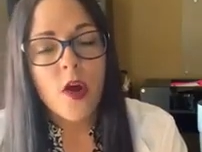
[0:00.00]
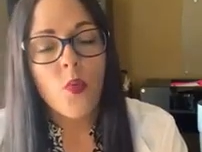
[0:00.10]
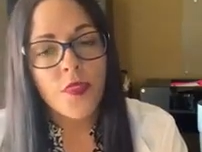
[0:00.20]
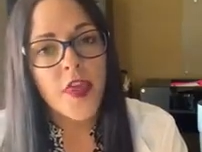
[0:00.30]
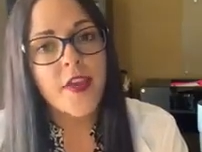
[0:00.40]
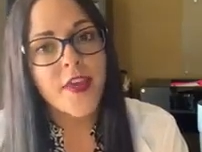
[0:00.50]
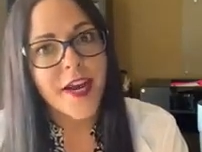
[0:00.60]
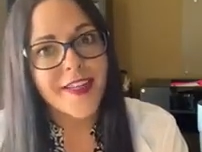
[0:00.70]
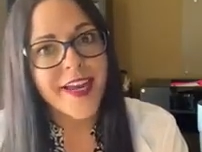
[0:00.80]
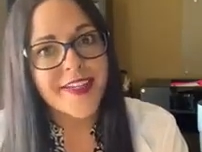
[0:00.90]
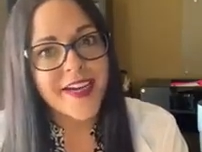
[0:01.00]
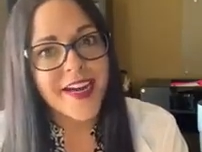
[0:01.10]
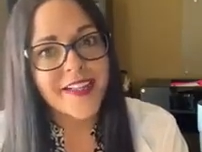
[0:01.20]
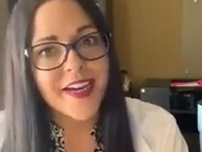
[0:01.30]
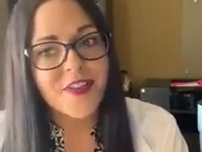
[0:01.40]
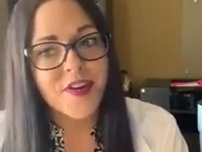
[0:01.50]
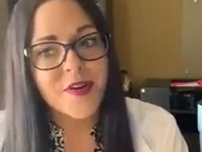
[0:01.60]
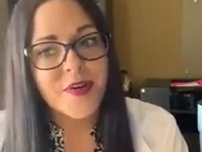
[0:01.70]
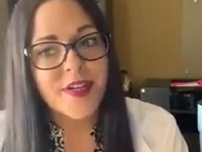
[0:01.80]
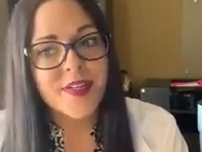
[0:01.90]
One thing that I'd like to highlight,
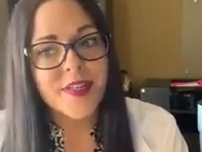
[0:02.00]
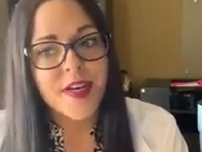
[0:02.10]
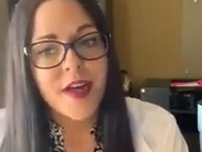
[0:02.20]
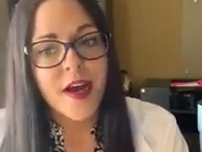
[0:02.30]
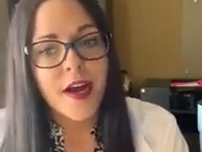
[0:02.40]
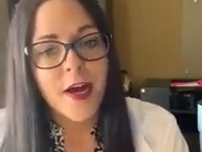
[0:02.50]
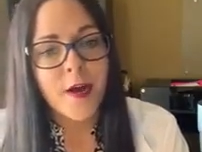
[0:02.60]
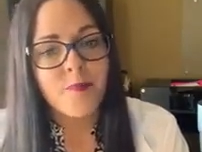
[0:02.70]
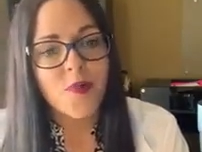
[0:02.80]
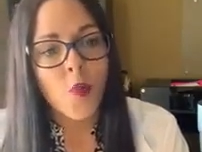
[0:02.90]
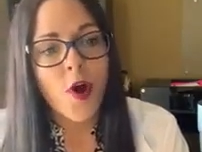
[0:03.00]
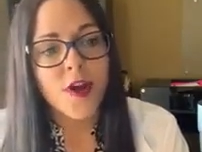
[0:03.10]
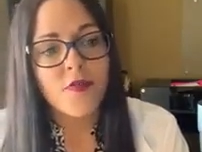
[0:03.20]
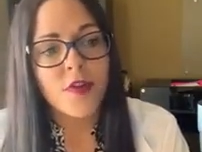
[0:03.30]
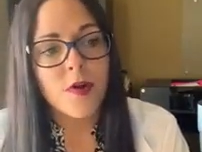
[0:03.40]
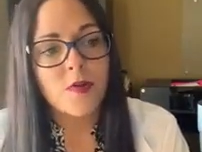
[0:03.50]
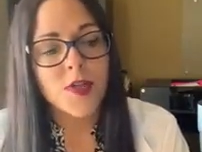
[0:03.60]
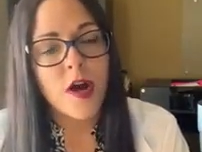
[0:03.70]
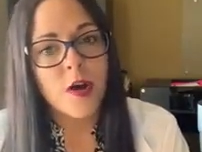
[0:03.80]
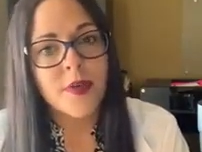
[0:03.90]
though, is one of the
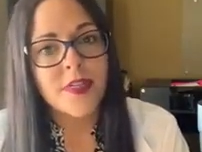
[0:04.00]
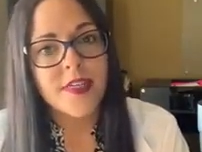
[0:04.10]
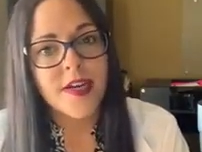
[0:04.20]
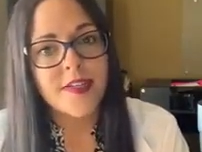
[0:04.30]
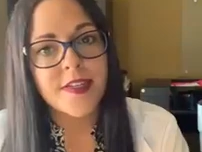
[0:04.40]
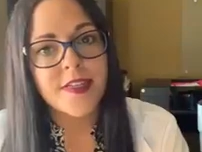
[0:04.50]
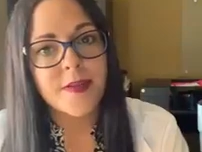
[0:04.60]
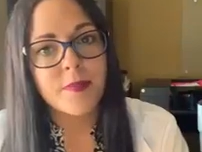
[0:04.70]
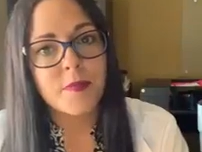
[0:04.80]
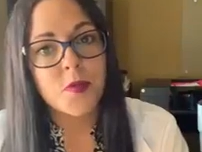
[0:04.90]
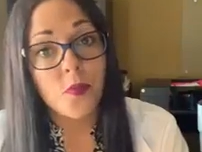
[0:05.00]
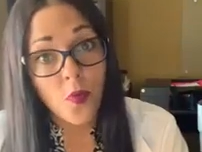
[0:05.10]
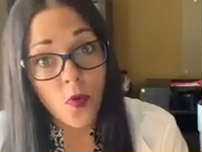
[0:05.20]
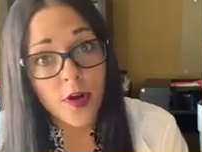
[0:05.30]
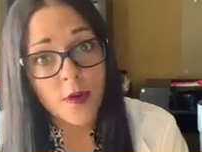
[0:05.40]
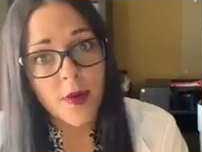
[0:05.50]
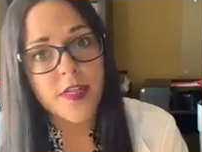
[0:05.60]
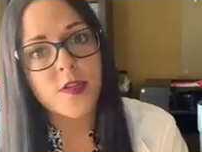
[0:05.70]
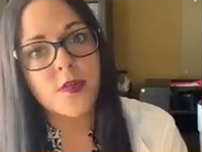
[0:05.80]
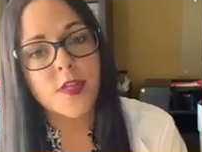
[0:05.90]
most common signs and symptoms reported by
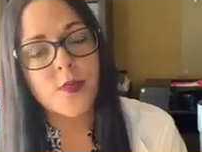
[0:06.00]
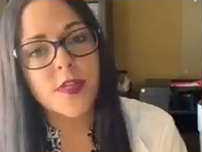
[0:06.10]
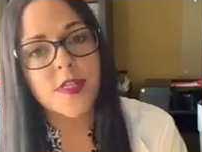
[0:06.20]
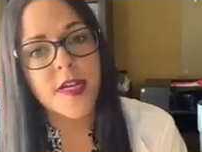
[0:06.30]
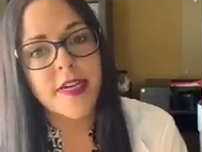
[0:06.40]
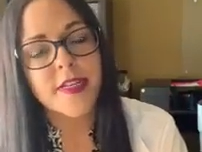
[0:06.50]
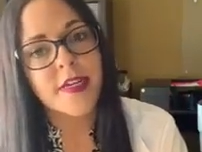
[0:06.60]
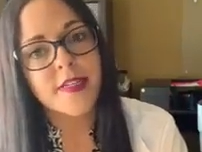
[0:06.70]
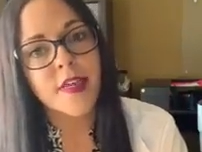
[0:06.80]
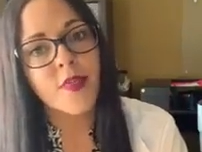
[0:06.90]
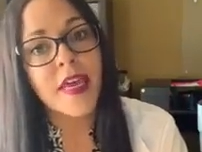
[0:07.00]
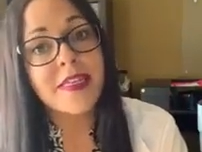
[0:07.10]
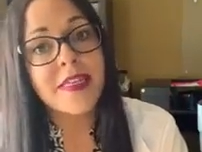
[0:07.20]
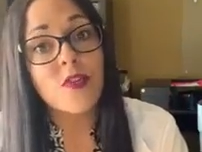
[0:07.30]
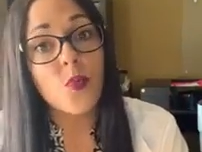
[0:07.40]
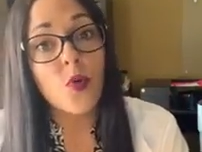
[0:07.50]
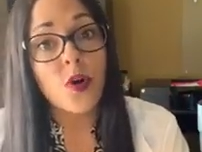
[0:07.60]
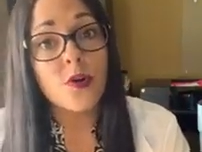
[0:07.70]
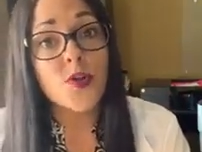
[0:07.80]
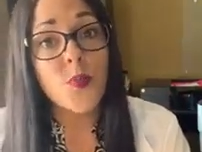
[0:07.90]
students with dyslexia is that they see the
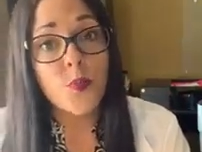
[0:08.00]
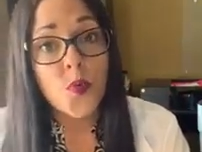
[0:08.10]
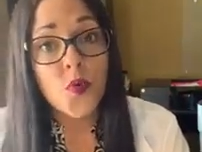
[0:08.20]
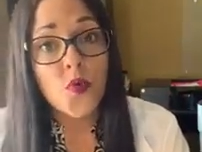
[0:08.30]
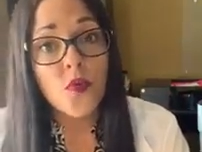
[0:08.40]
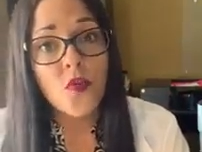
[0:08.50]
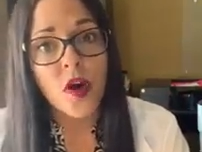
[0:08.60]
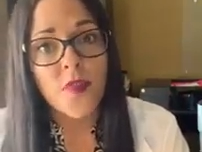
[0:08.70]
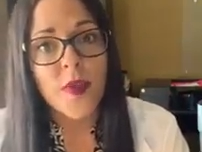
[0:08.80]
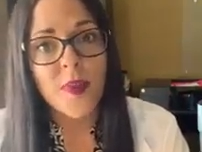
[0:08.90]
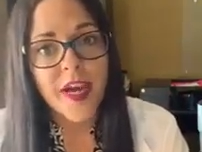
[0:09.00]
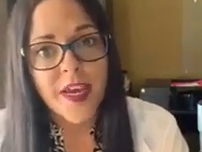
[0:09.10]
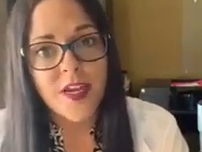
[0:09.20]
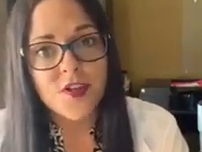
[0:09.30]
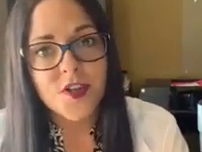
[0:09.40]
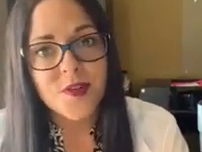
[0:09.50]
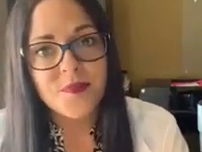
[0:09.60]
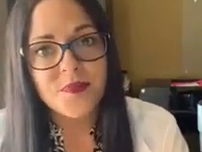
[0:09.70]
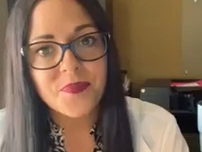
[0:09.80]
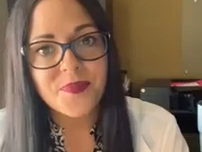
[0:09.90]
words move on the page.
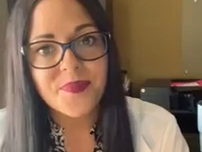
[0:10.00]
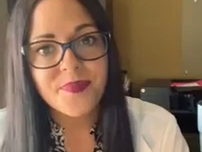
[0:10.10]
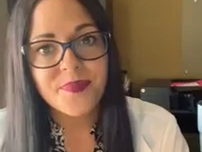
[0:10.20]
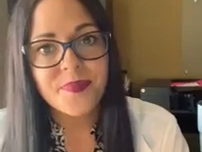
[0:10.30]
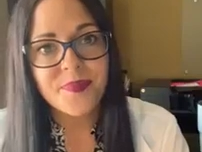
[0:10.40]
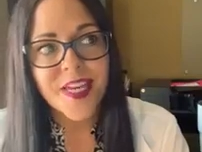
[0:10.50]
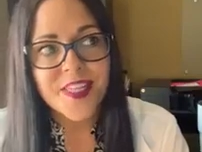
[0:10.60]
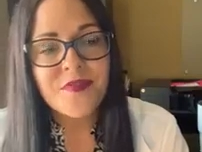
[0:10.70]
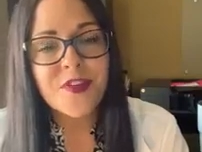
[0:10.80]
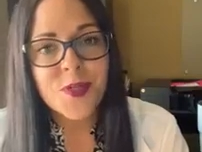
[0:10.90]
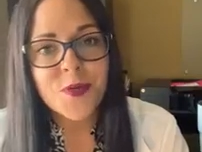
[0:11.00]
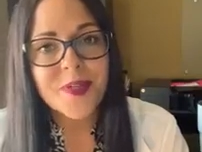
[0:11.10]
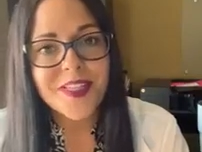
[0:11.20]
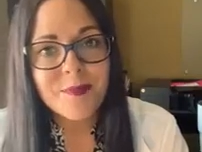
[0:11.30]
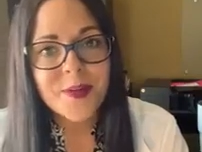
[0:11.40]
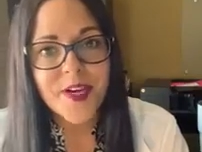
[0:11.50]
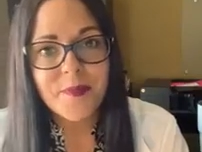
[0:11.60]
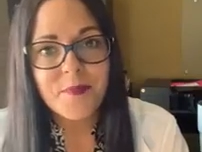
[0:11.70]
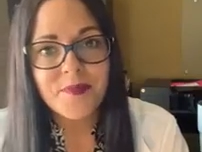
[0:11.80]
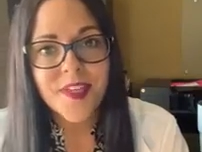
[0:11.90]
That's a visual
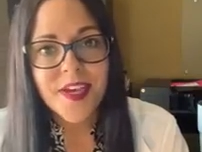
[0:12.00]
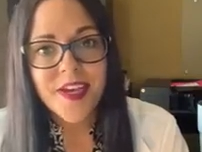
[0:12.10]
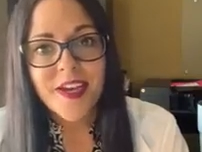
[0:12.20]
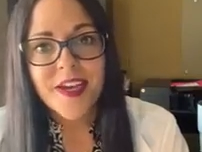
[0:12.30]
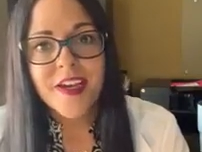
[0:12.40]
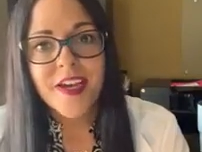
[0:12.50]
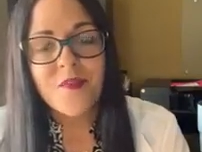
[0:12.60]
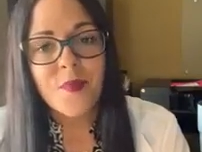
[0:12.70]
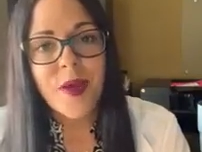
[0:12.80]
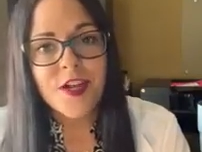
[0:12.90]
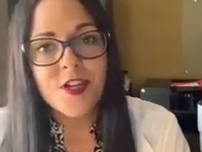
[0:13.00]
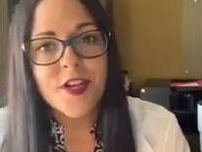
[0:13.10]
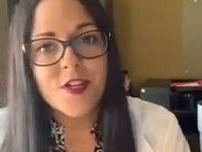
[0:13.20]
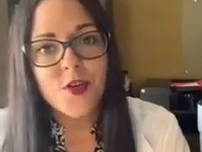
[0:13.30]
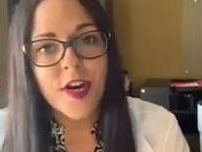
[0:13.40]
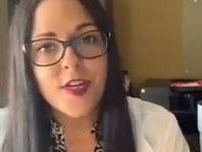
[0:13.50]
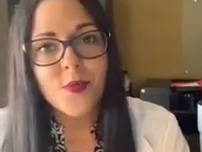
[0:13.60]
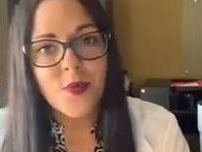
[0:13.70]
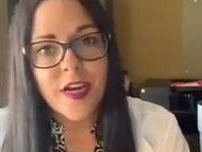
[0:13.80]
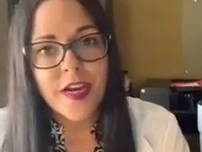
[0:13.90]
symptom. If a patient is trying
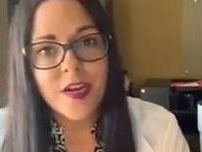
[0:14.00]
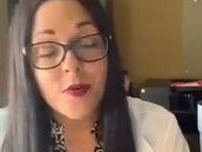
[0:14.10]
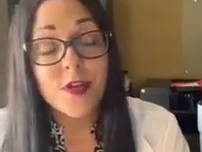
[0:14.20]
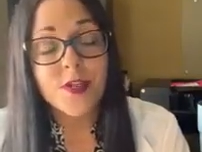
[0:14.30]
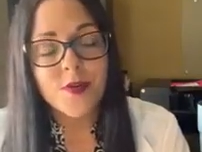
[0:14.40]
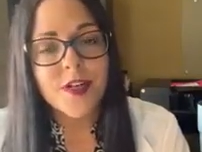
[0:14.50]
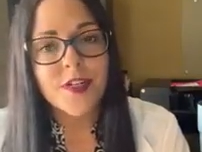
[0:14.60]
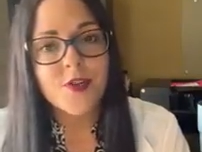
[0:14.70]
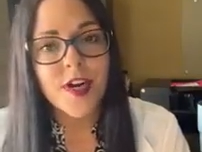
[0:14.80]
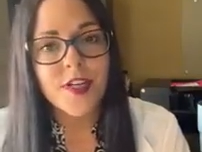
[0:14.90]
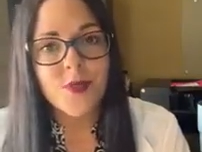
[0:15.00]
to read or a student is trying